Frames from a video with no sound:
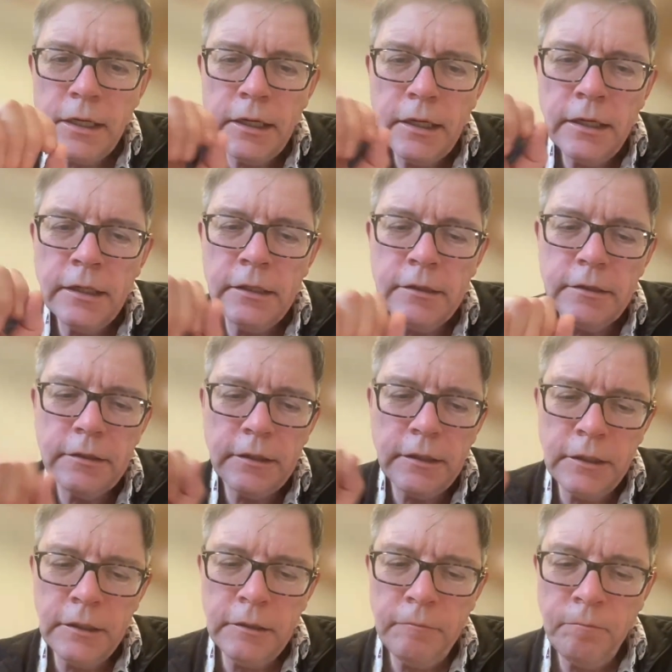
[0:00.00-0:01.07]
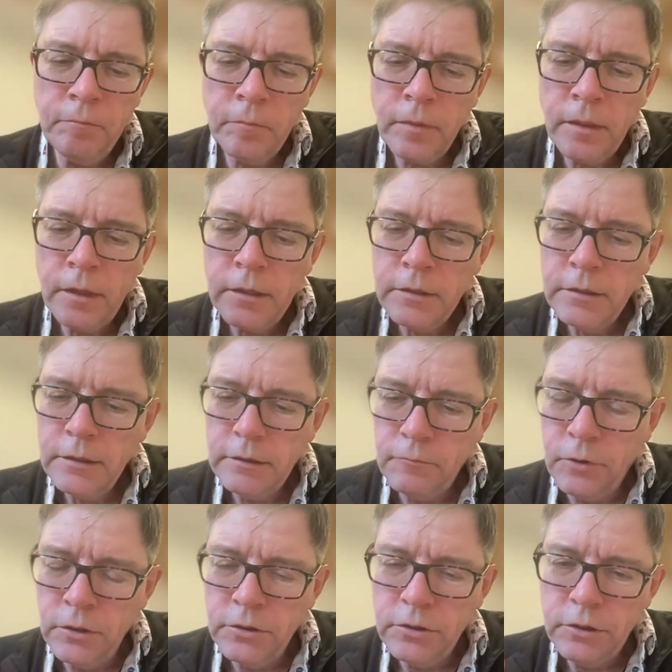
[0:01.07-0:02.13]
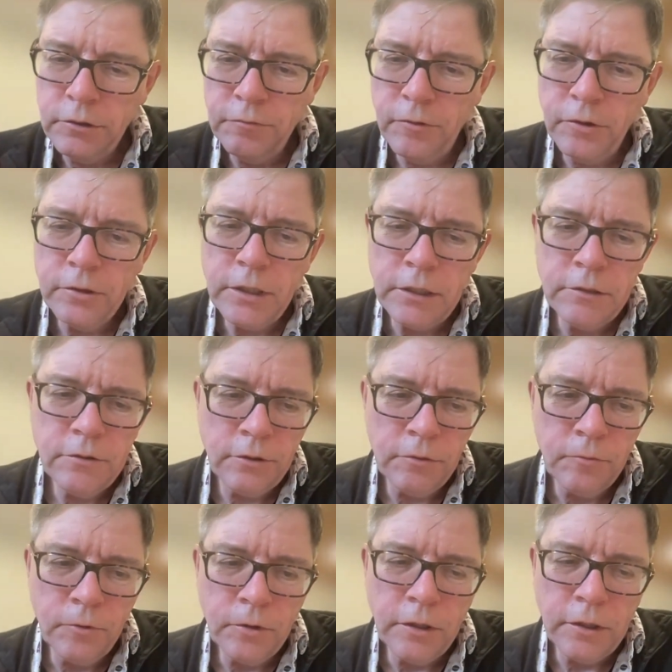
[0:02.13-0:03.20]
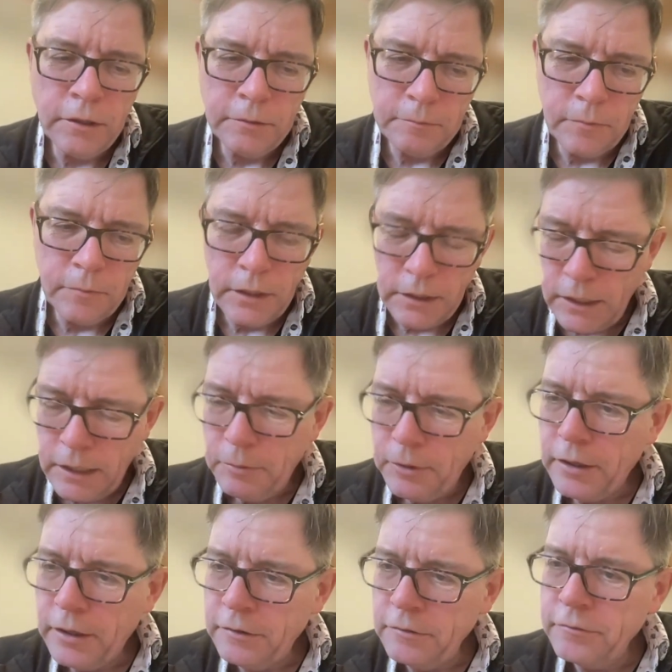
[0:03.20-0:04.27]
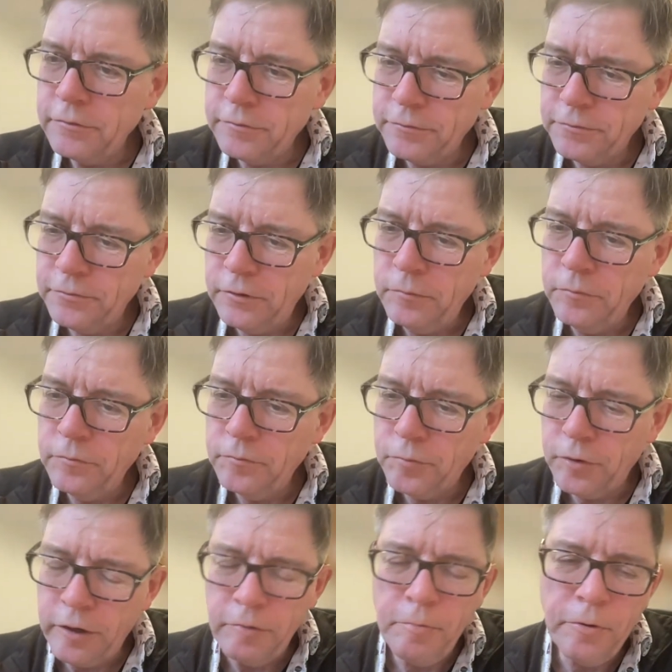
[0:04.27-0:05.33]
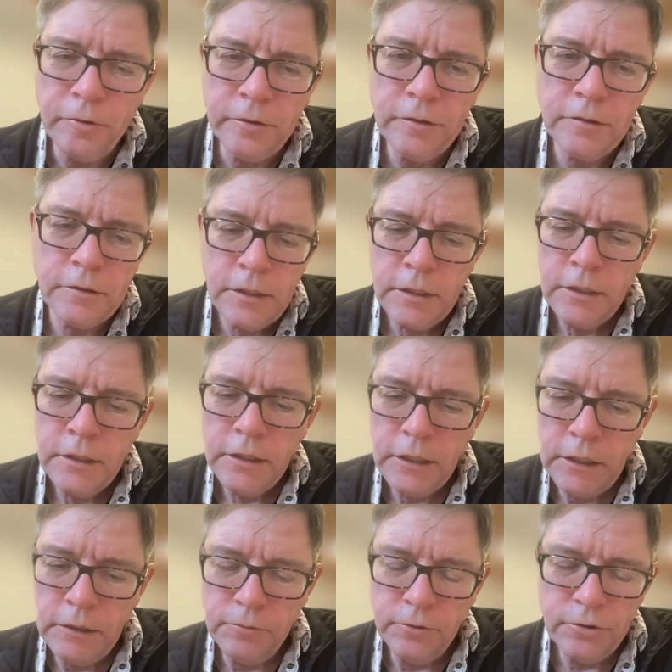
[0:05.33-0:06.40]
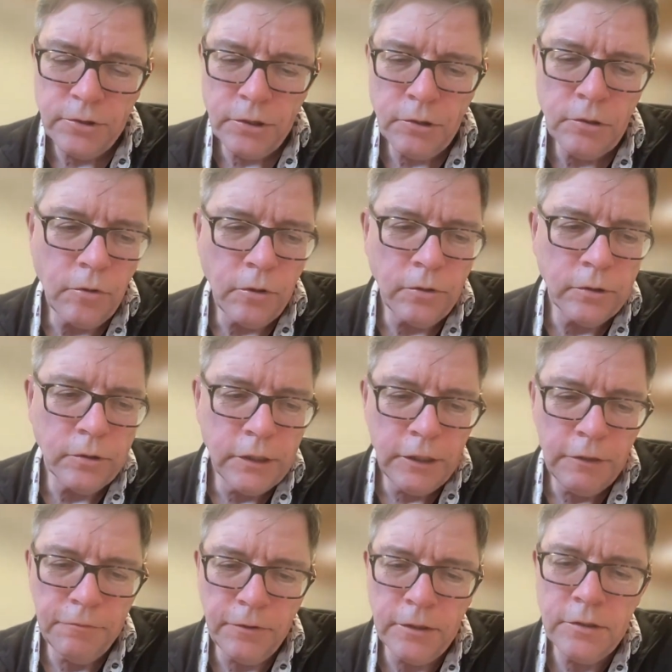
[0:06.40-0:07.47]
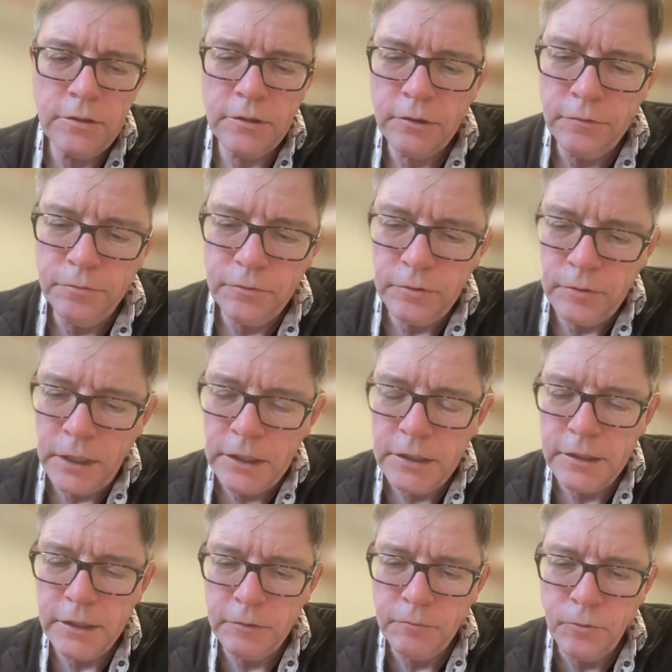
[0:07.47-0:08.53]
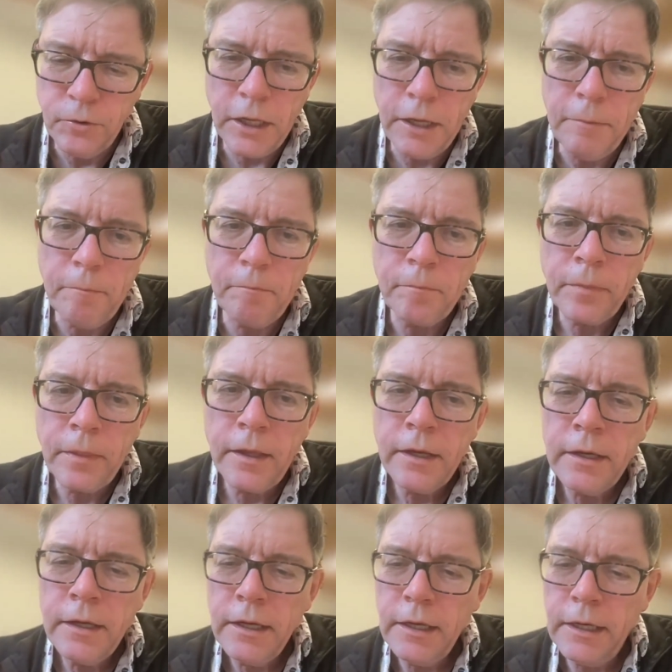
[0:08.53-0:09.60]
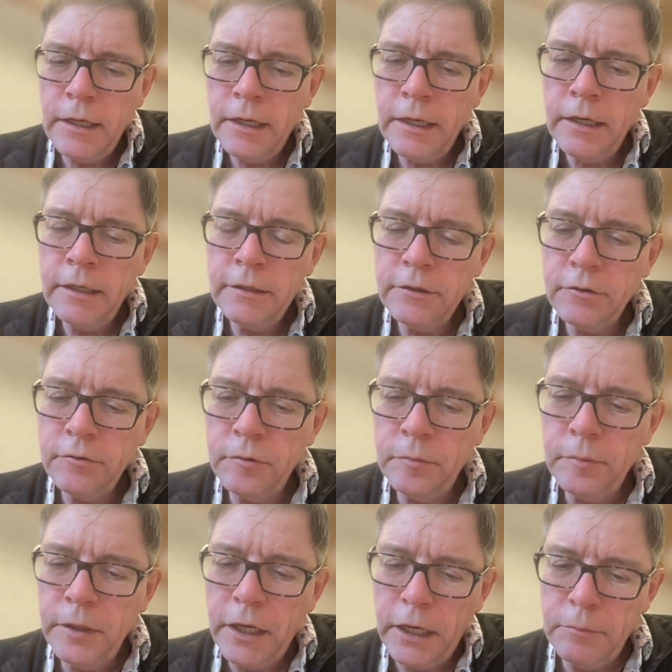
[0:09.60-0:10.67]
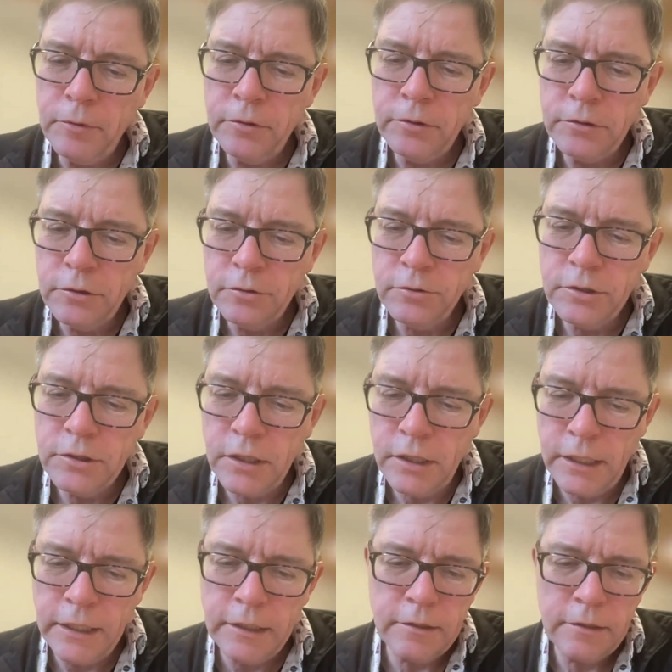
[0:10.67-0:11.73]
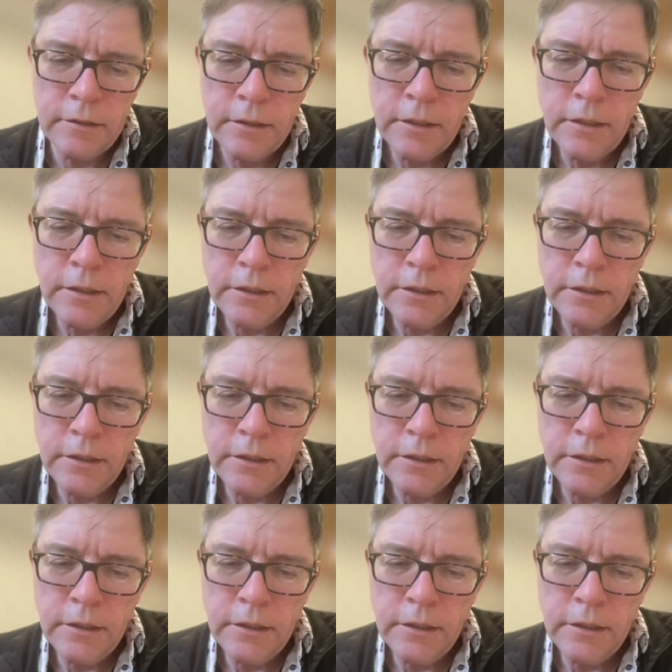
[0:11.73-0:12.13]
And once you've logged into your Wooclap account from PowerPoint, it will show all the events you've created in Wooclap, and you will be able to select